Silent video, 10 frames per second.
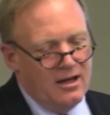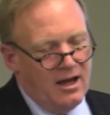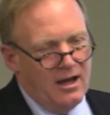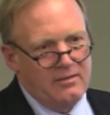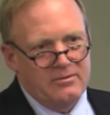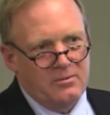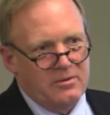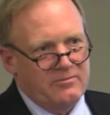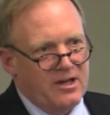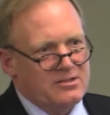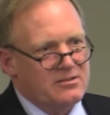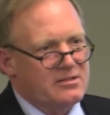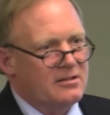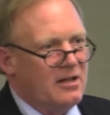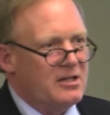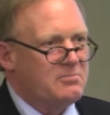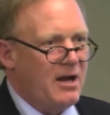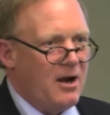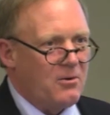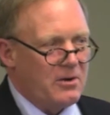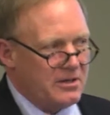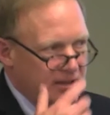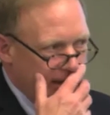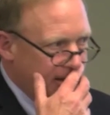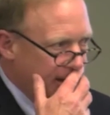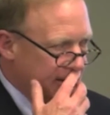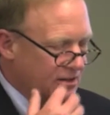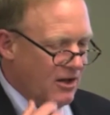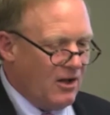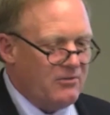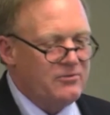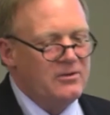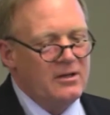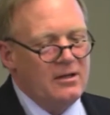or the vessels that lost power in the Gulf.